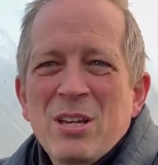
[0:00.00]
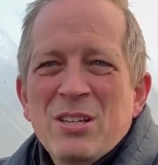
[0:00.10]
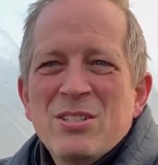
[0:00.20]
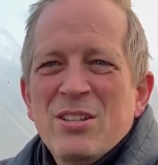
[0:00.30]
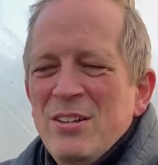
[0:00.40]

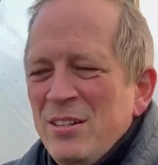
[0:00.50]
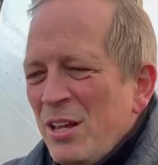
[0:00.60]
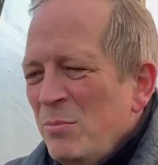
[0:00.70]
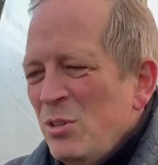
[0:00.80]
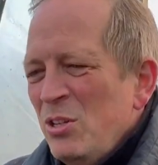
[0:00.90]
so that
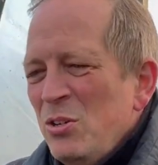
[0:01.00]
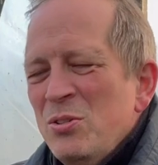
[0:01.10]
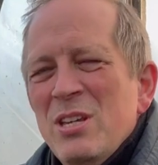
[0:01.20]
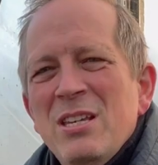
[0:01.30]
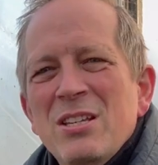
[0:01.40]
come the new
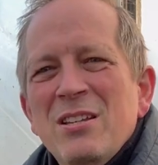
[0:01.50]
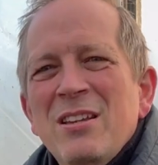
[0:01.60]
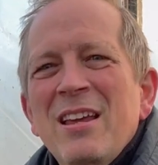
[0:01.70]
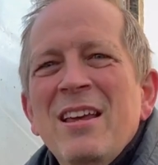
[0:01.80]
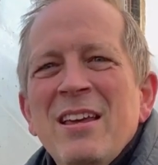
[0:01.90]
season,
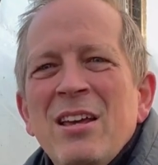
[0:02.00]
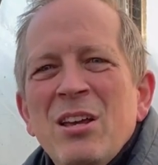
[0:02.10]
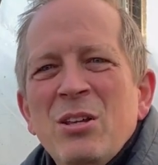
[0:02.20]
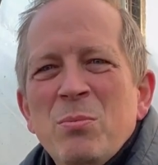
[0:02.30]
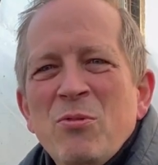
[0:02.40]

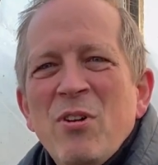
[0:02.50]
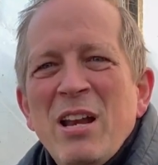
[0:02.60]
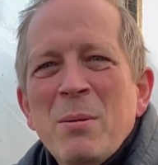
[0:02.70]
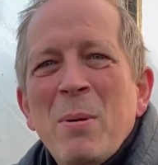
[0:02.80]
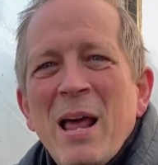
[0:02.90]
you'll be
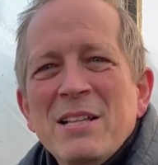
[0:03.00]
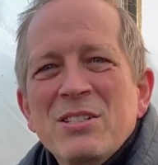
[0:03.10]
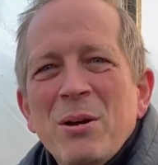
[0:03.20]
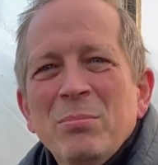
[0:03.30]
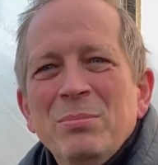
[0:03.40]
ready to plant up.